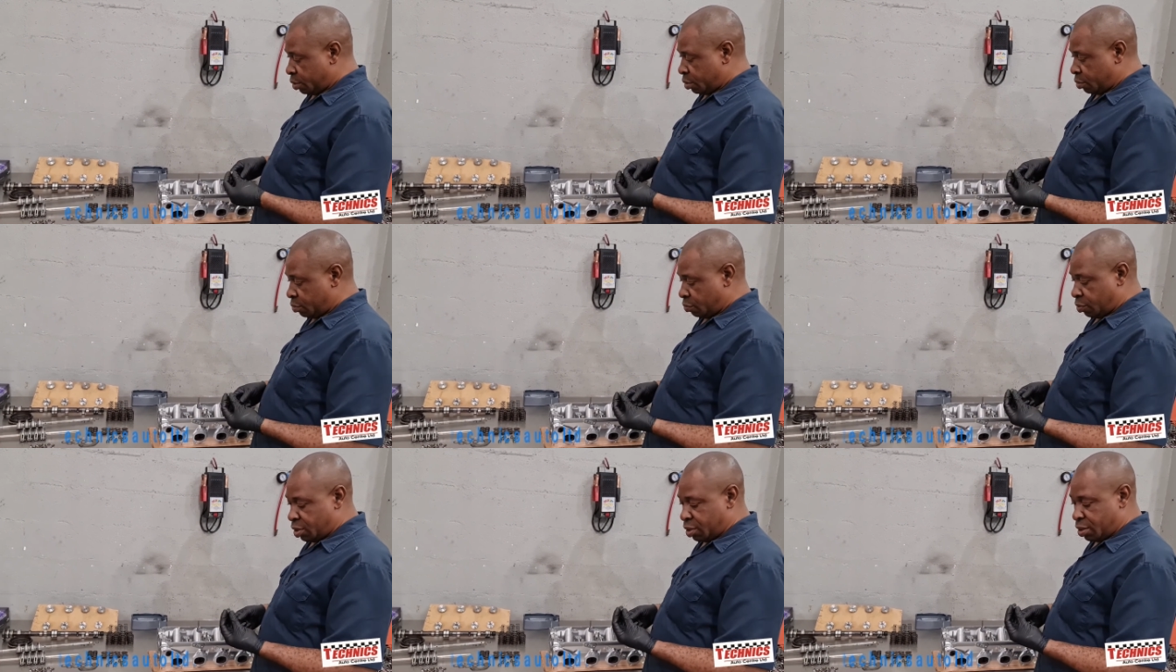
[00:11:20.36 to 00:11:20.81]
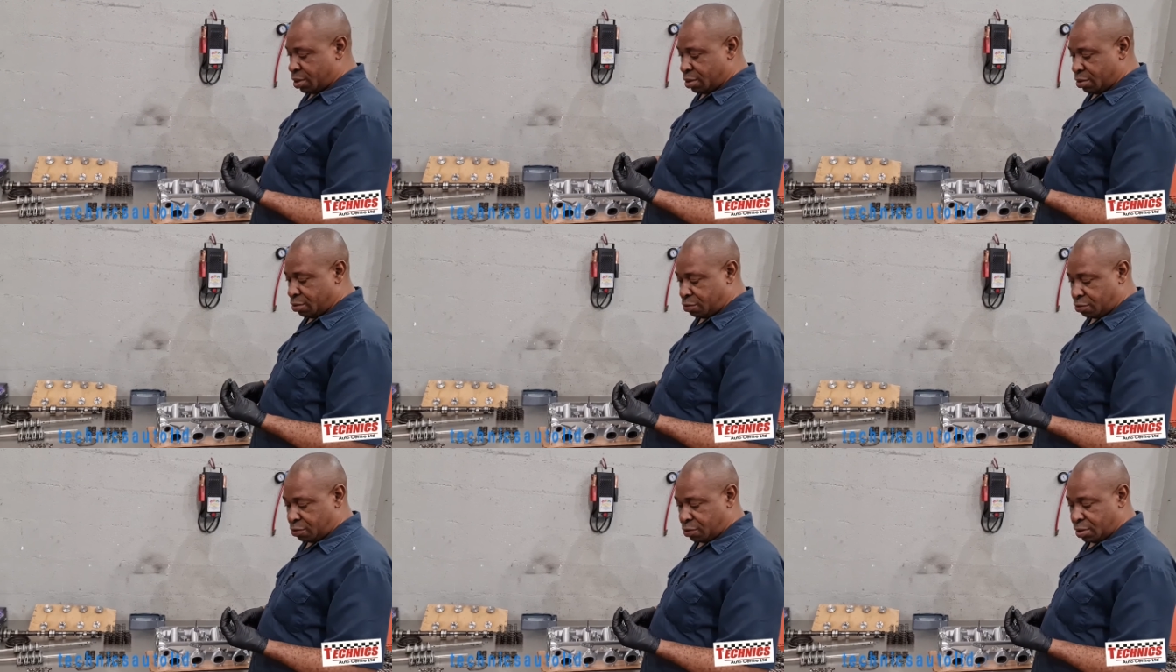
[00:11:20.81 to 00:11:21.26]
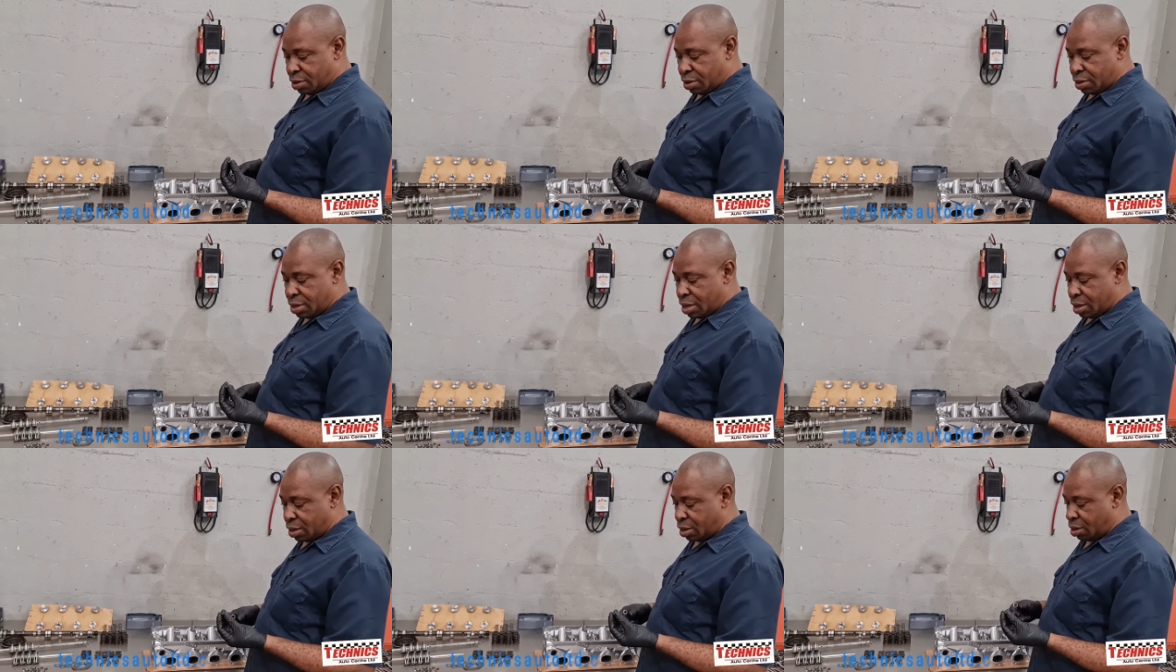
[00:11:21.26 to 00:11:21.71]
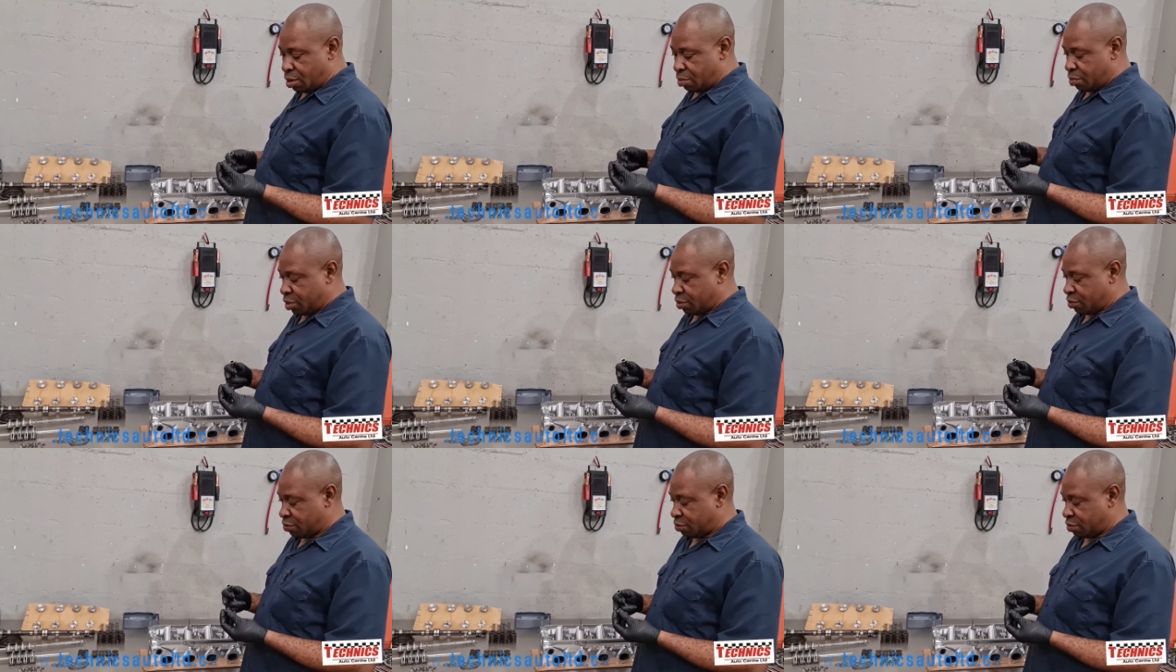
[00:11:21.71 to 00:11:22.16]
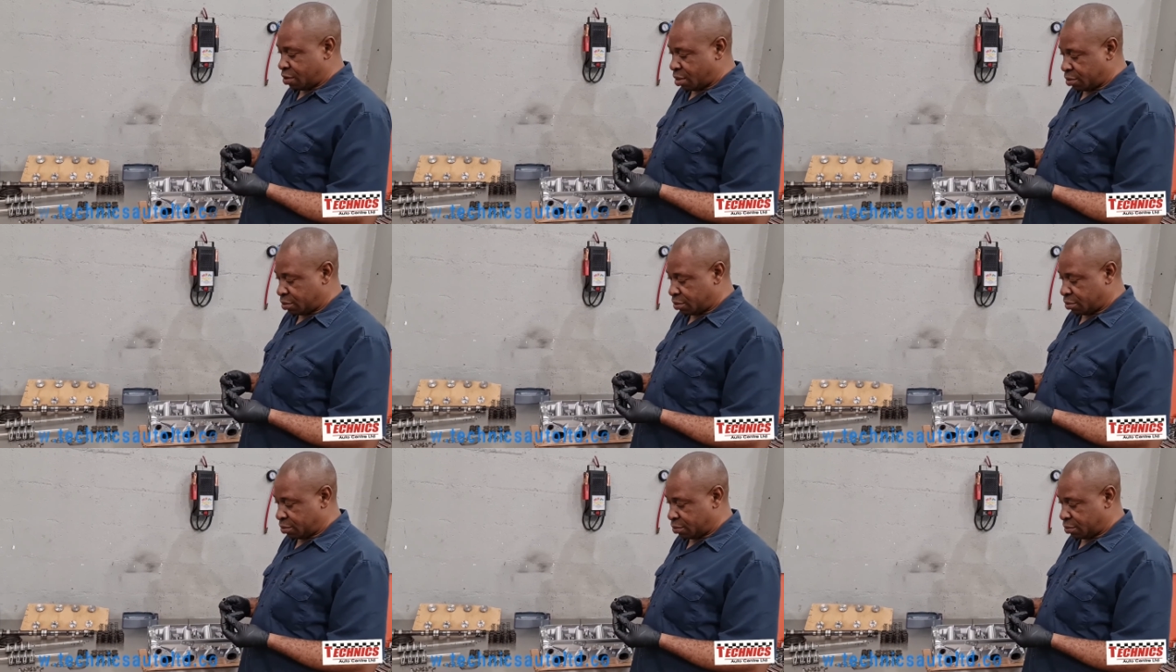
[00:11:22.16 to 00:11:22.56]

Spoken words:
with these seals they come in set,